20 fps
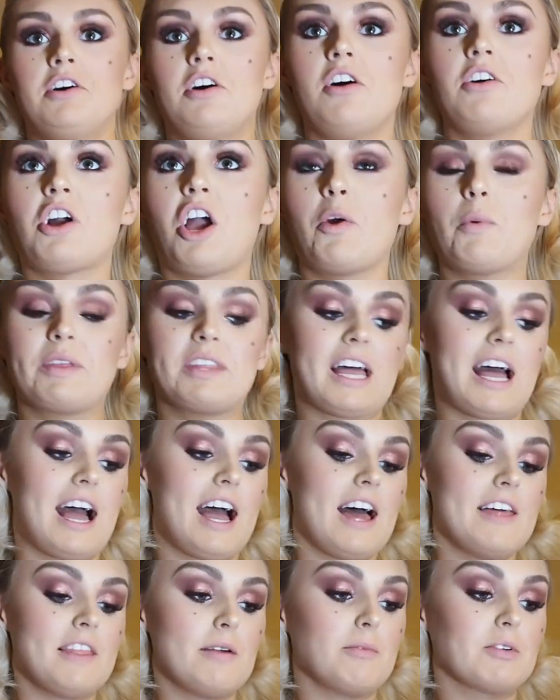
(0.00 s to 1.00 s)
I'll go with
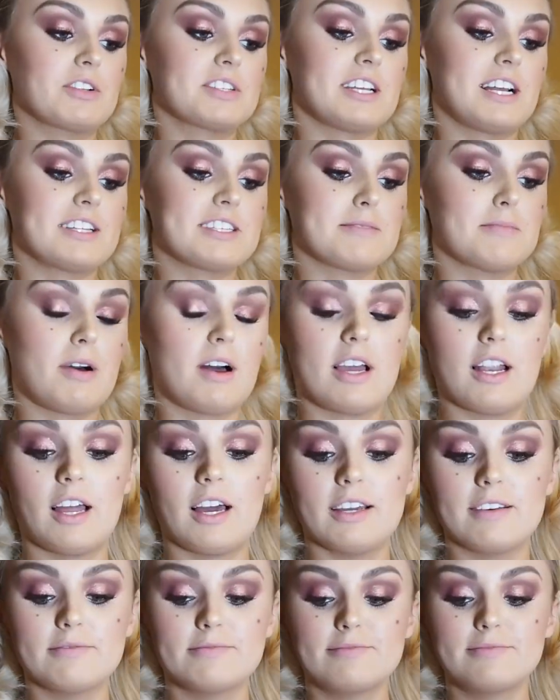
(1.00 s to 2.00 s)
that and then we'll just add some
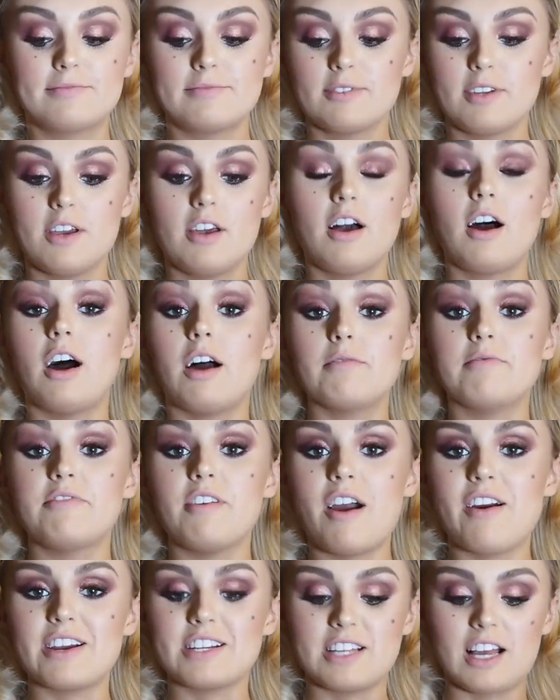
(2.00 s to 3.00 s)
highlight. I'm
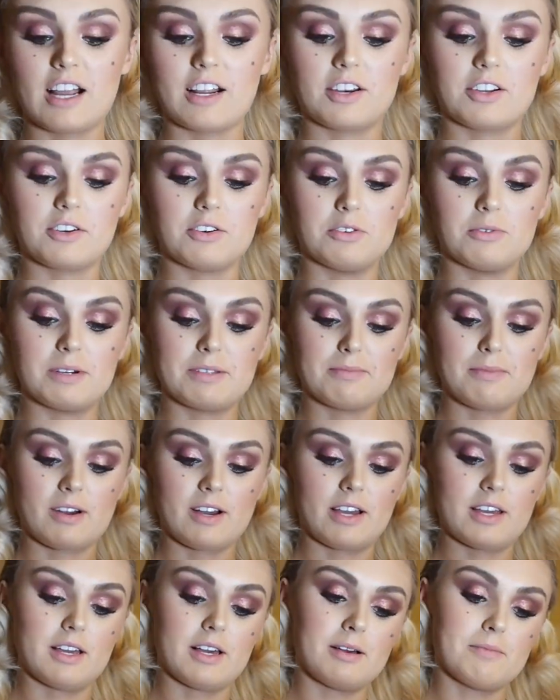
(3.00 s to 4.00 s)
very technical with
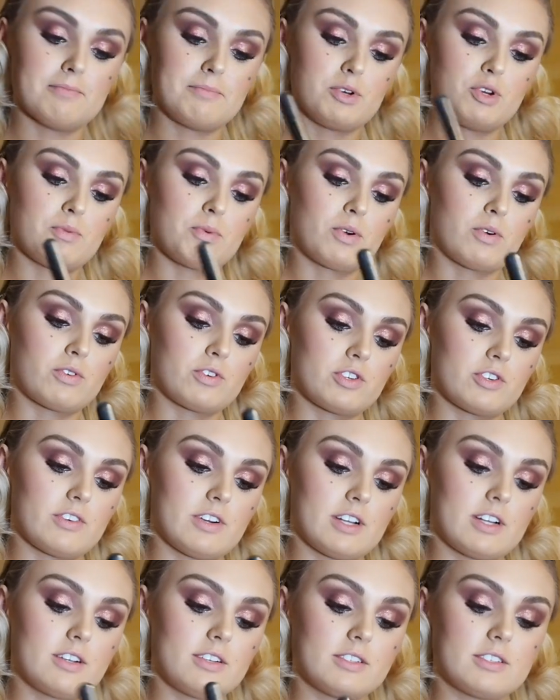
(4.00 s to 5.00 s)
my um, boob
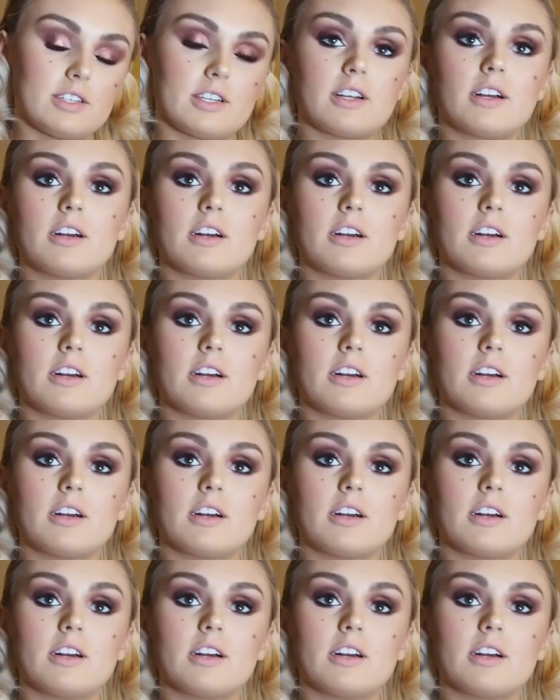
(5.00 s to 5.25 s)
contouring, aren't I,